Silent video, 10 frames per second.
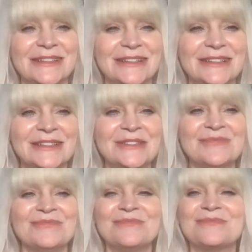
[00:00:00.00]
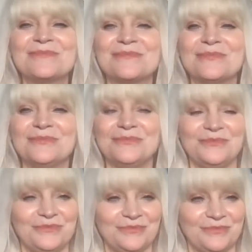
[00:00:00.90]

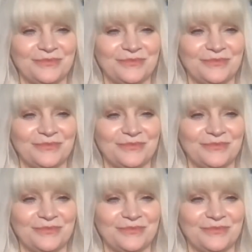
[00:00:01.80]
Nobody speaks.